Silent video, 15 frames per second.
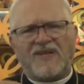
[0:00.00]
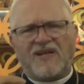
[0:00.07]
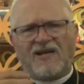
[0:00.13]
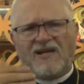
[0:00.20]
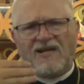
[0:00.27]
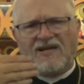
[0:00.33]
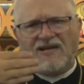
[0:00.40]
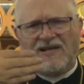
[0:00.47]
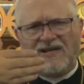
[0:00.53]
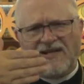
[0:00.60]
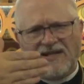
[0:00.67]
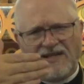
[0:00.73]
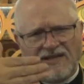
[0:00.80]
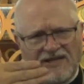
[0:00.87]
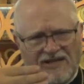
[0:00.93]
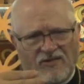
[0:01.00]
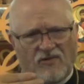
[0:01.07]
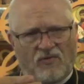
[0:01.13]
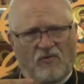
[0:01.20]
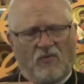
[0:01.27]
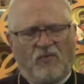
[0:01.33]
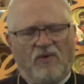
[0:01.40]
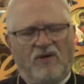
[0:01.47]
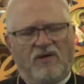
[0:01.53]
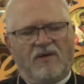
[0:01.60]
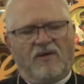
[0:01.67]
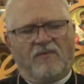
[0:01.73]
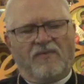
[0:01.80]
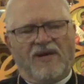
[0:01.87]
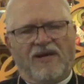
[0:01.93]
uh, and in a legal
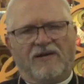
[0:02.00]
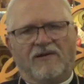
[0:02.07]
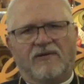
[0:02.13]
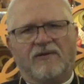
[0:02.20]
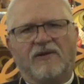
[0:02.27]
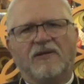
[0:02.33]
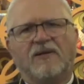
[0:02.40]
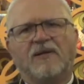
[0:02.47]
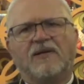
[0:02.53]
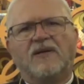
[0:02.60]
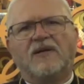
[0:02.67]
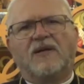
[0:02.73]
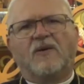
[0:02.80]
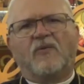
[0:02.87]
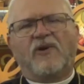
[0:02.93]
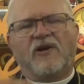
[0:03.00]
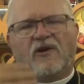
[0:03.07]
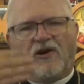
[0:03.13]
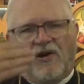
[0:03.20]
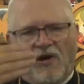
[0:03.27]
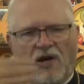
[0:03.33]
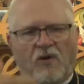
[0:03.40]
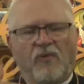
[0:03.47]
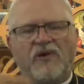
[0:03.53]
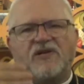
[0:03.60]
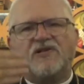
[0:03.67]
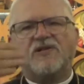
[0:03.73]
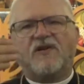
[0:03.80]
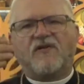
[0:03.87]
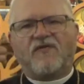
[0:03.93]
uh, matter uh, we are
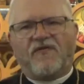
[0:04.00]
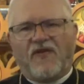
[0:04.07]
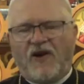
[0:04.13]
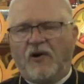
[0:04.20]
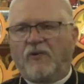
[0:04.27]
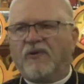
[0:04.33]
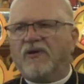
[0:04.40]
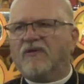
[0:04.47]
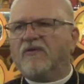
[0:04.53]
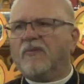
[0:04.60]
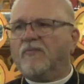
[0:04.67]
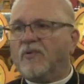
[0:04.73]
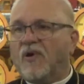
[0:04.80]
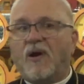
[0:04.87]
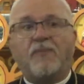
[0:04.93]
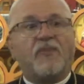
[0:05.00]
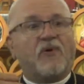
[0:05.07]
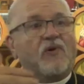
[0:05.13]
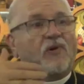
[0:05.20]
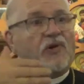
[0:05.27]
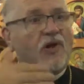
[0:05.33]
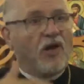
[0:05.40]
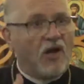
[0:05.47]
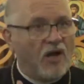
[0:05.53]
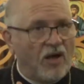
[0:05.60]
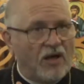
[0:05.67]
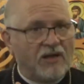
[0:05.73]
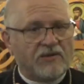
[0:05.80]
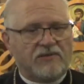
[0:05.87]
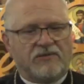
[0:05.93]
always following the proper
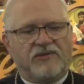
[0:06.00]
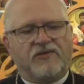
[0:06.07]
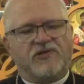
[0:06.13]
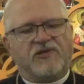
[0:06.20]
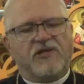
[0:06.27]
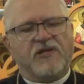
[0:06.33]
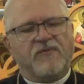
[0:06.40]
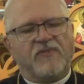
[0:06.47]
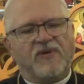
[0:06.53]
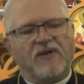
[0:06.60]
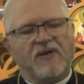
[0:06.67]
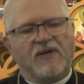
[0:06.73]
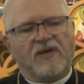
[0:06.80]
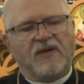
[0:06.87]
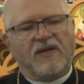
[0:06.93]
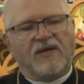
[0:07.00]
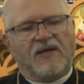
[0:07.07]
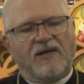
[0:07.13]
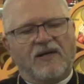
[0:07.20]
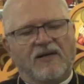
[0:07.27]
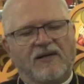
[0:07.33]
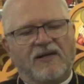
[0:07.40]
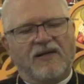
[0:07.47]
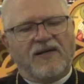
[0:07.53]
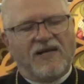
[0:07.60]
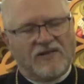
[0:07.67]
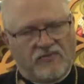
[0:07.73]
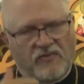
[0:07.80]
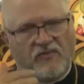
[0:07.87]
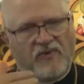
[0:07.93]
law you see and
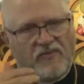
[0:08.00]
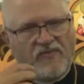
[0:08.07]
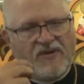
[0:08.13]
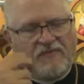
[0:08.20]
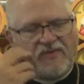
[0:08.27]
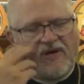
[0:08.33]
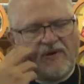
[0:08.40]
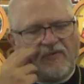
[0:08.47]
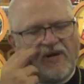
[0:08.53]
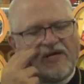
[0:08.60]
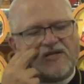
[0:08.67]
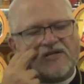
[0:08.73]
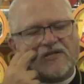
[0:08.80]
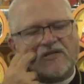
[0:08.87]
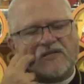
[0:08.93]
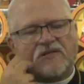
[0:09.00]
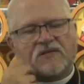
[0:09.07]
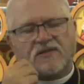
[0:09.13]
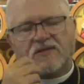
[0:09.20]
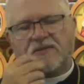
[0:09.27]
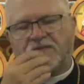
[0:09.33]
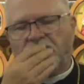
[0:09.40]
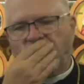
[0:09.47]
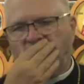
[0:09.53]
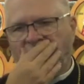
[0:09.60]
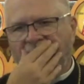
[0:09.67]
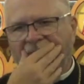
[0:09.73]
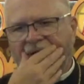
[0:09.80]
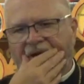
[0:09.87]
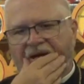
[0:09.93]
that's what we mean by righteousness
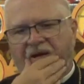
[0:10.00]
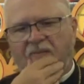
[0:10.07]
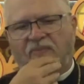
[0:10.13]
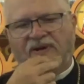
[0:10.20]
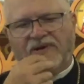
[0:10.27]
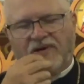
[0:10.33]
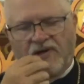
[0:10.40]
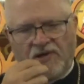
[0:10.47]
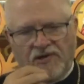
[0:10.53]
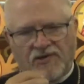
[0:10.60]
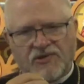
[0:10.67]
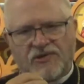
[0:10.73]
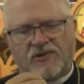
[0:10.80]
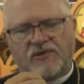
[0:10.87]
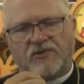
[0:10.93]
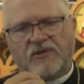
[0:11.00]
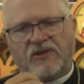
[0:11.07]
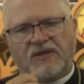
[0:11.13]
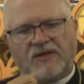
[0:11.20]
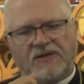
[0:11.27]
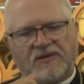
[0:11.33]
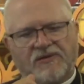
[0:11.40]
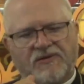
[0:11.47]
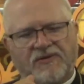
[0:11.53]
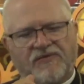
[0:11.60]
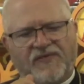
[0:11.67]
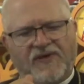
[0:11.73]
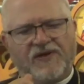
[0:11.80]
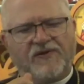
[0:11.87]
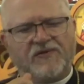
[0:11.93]
but also the
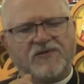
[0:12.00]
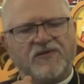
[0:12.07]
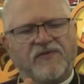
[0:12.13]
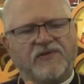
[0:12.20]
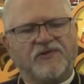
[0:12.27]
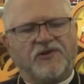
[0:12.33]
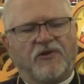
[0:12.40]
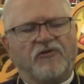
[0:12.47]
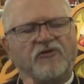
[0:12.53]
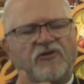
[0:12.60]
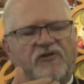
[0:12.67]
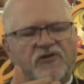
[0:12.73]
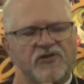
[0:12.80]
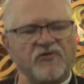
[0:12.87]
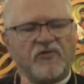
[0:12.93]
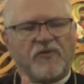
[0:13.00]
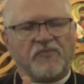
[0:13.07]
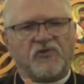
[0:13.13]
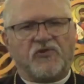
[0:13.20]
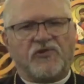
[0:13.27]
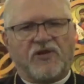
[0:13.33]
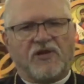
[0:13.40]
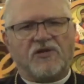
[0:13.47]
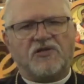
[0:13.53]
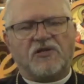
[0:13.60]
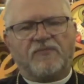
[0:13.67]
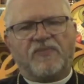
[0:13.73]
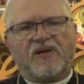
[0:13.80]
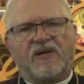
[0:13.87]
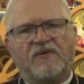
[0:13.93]
fathers of the church and the scripture talks
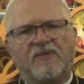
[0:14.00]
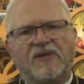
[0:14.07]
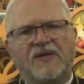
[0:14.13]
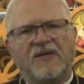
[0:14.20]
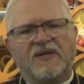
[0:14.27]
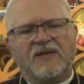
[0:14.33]
about